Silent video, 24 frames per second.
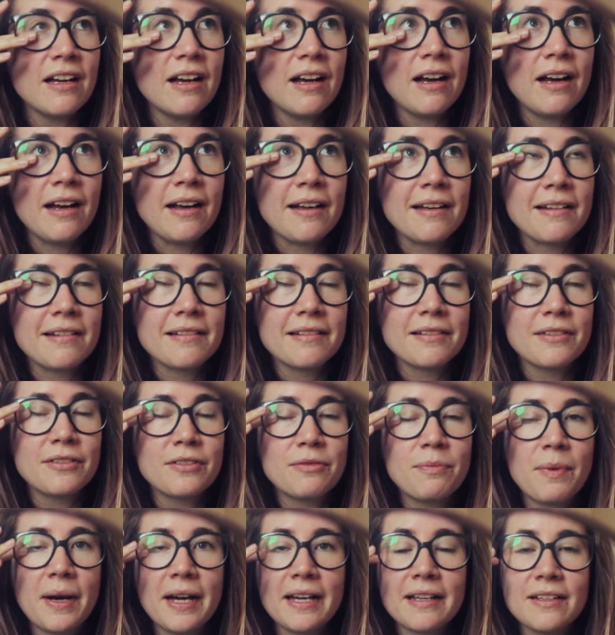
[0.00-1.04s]
uh,
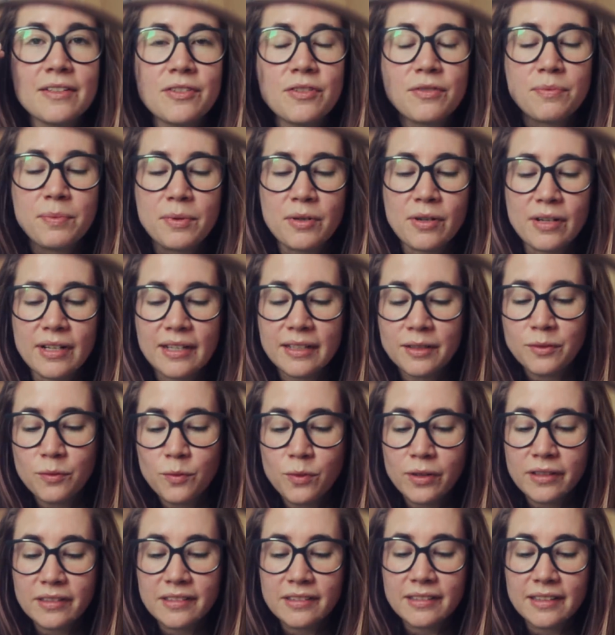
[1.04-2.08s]
goodbye to Berlin
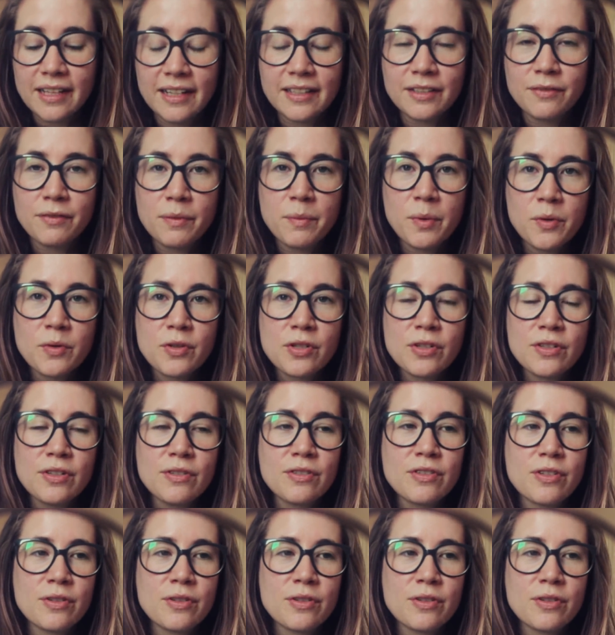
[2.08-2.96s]
was kind of emotional,